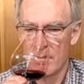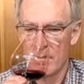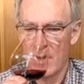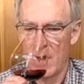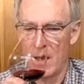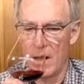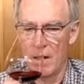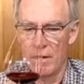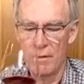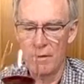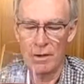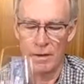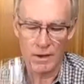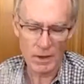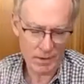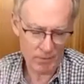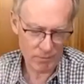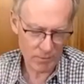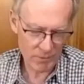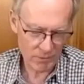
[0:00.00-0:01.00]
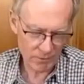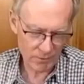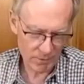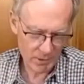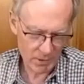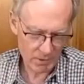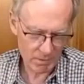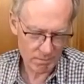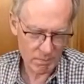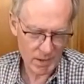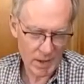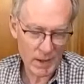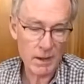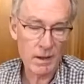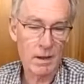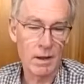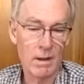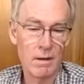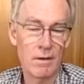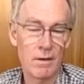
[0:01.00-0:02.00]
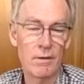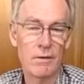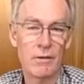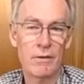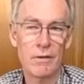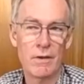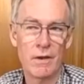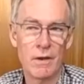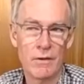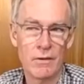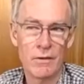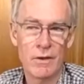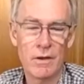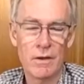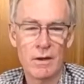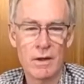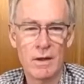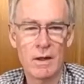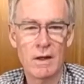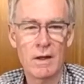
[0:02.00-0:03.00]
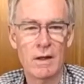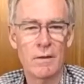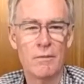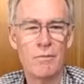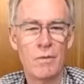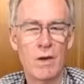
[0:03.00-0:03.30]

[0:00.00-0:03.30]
And if you think of the smell of black currants, there's certainly a